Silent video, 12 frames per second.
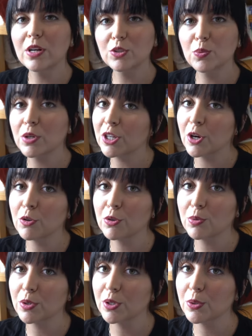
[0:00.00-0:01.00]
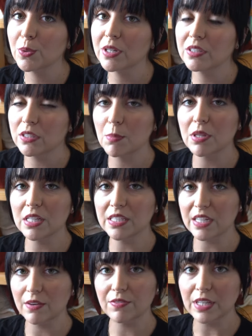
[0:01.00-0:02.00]
just want to go through some of the
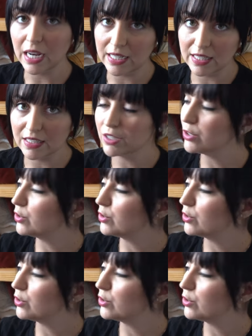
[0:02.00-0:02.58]
stuff that I did.